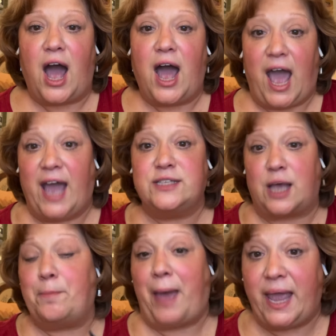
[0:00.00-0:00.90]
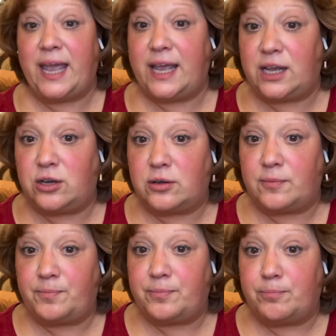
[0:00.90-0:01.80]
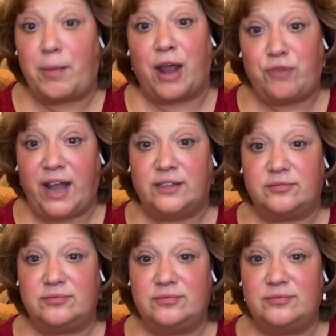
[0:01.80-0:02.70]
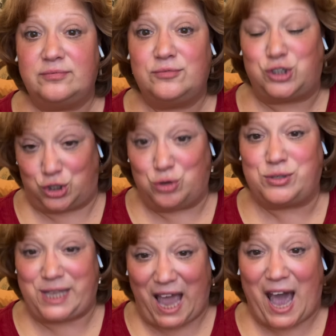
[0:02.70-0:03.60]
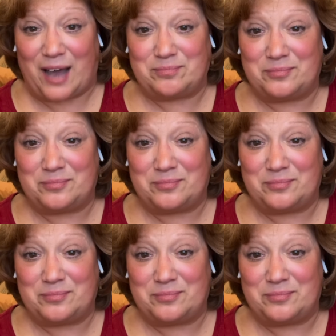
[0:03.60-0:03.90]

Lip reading: And I'm paying my rent to use the app.